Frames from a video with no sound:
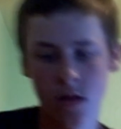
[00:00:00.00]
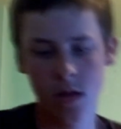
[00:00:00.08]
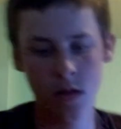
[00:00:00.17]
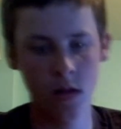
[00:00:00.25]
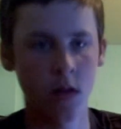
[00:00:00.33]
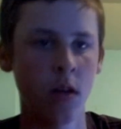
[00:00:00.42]

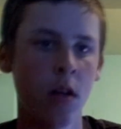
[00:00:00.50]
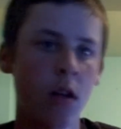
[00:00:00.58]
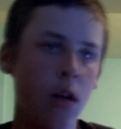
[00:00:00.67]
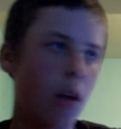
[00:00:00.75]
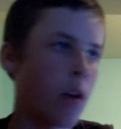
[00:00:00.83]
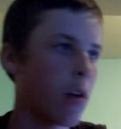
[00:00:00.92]

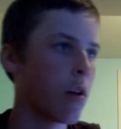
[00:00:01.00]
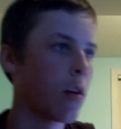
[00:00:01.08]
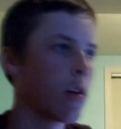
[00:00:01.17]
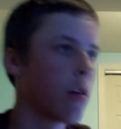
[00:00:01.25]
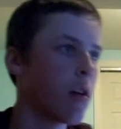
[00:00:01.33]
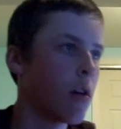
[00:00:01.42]

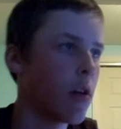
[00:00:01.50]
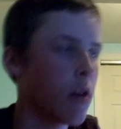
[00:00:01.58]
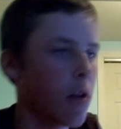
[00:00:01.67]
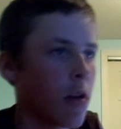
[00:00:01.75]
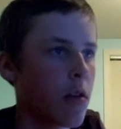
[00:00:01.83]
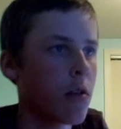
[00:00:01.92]

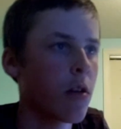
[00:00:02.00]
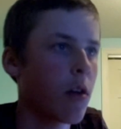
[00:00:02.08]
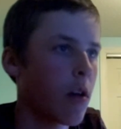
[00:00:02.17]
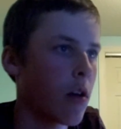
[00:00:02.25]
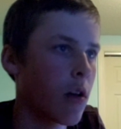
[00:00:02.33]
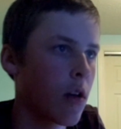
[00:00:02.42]

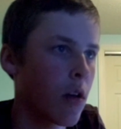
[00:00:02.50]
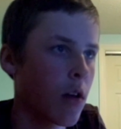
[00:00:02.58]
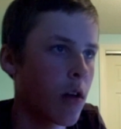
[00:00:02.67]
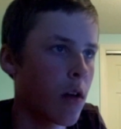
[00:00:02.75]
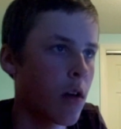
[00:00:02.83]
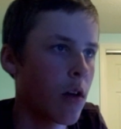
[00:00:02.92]

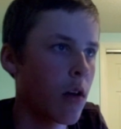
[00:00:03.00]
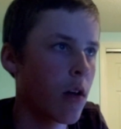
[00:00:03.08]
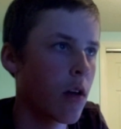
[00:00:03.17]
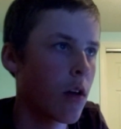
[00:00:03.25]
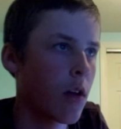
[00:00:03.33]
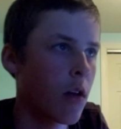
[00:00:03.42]

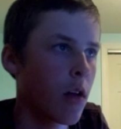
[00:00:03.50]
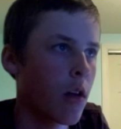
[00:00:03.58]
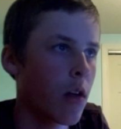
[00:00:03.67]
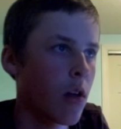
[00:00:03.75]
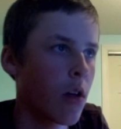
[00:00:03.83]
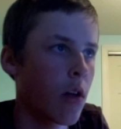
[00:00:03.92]

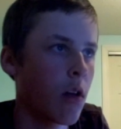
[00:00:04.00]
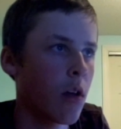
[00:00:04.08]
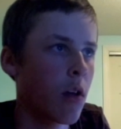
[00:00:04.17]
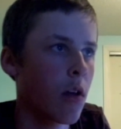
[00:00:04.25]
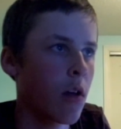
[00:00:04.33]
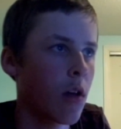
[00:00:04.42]

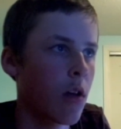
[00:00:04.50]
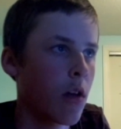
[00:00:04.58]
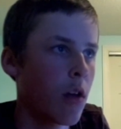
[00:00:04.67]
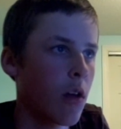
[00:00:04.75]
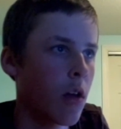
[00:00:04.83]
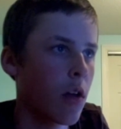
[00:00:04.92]

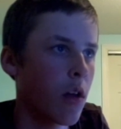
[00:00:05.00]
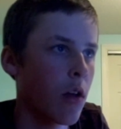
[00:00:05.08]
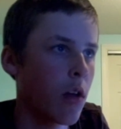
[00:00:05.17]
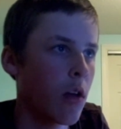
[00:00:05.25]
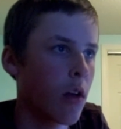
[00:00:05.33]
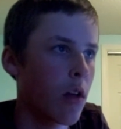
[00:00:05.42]

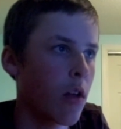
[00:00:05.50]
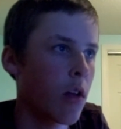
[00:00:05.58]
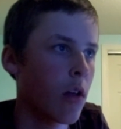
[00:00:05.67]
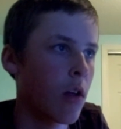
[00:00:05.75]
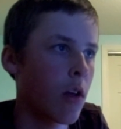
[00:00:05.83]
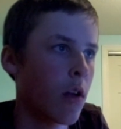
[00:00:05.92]

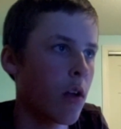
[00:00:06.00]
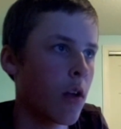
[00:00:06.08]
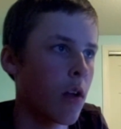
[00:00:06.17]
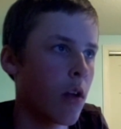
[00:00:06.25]
Nothing is said.